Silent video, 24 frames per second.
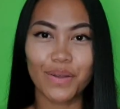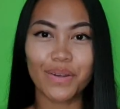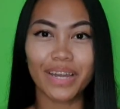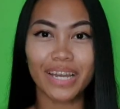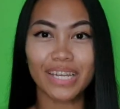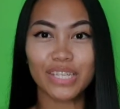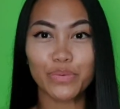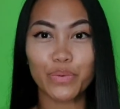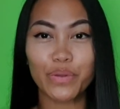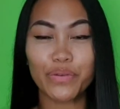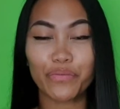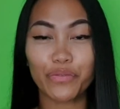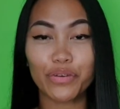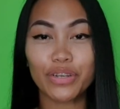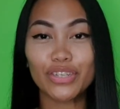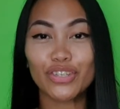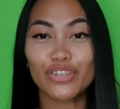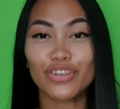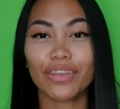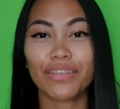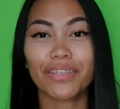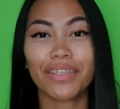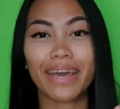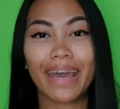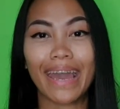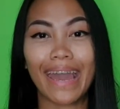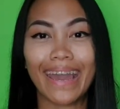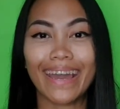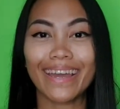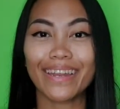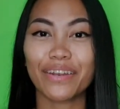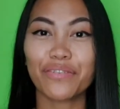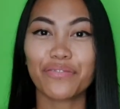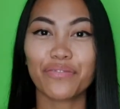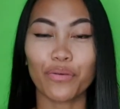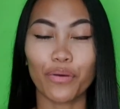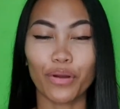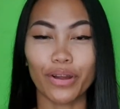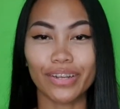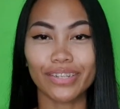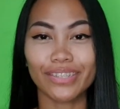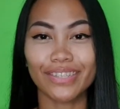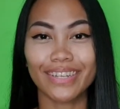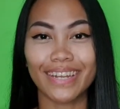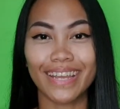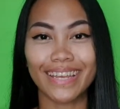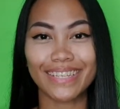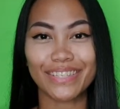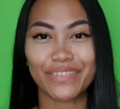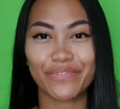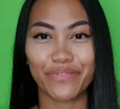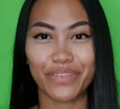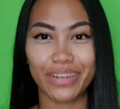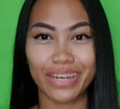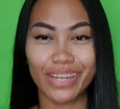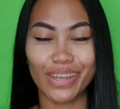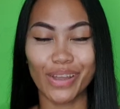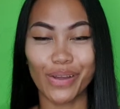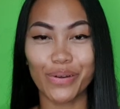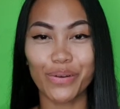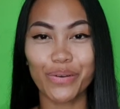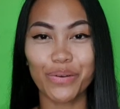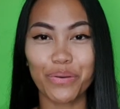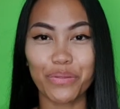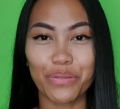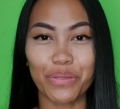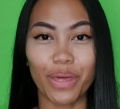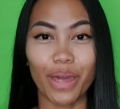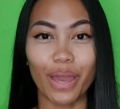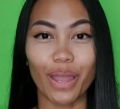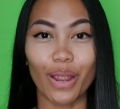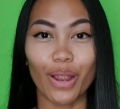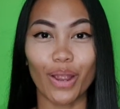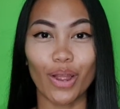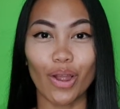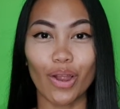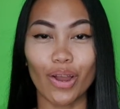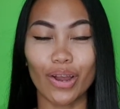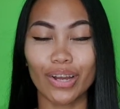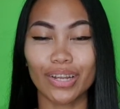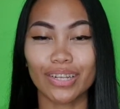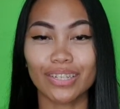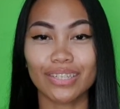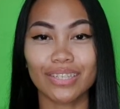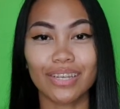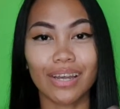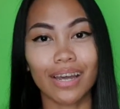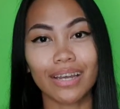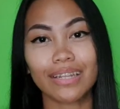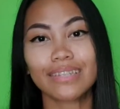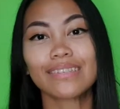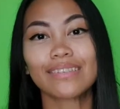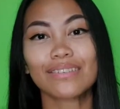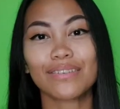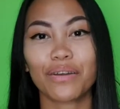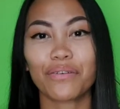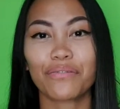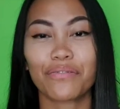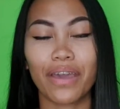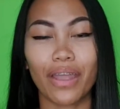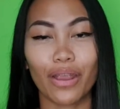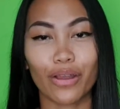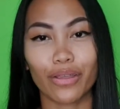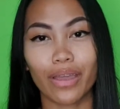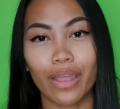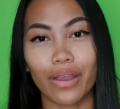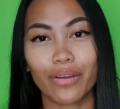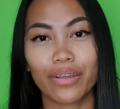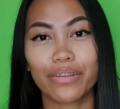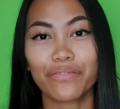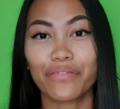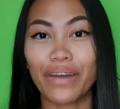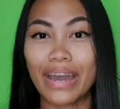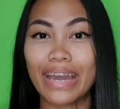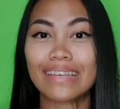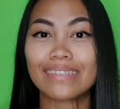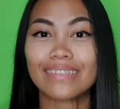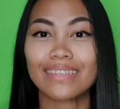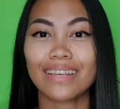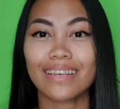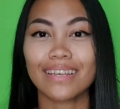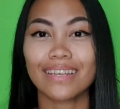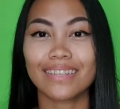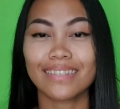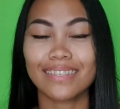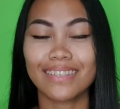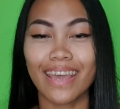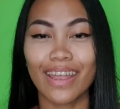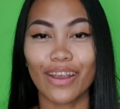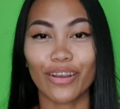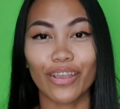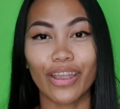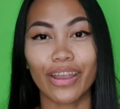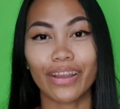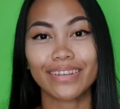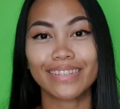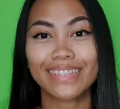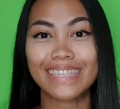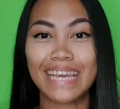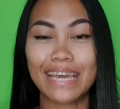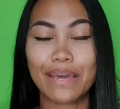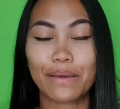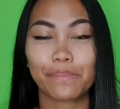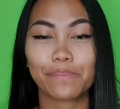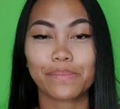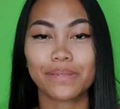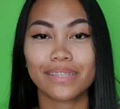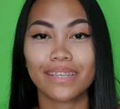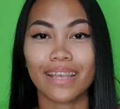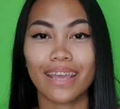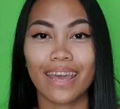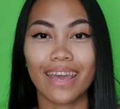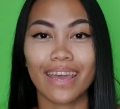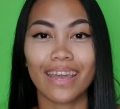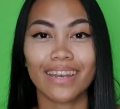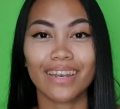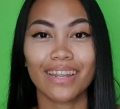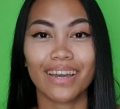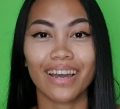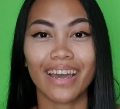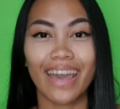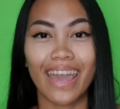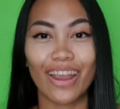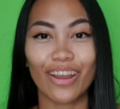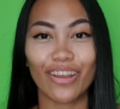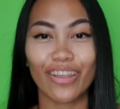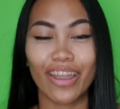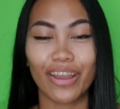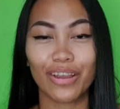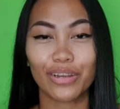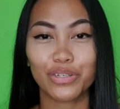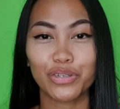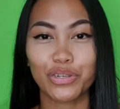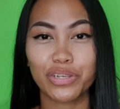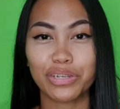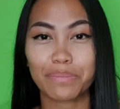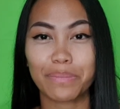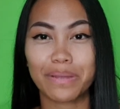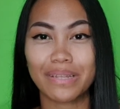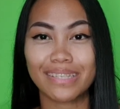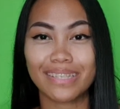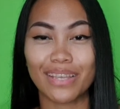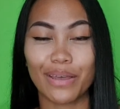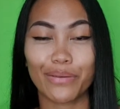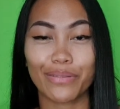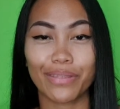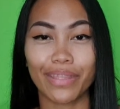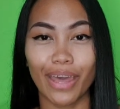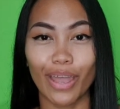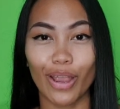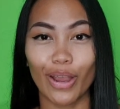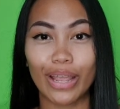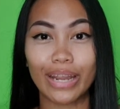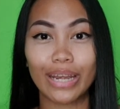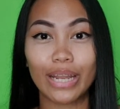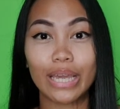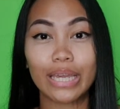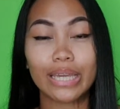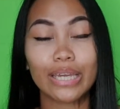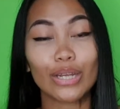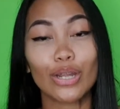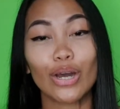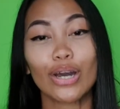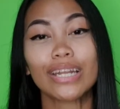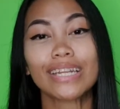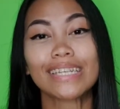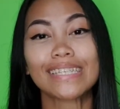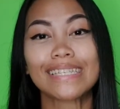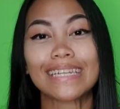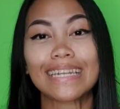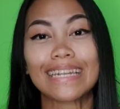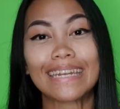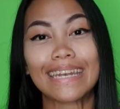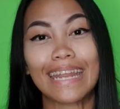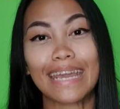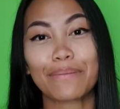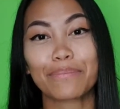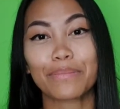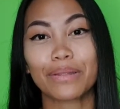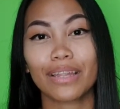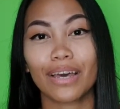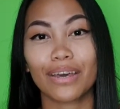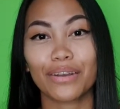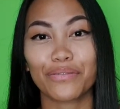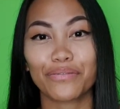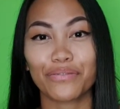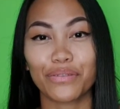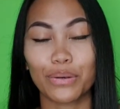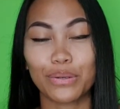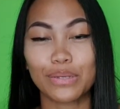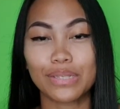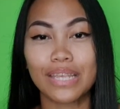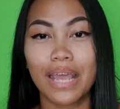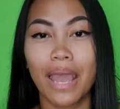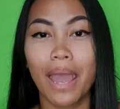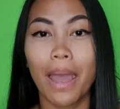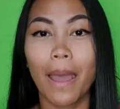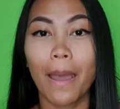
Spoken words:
Guys, we've reached the end for today's video. There are tons of hair care advices, hair care tips, and hair care treatments out there, and I can honestly name a lot of those,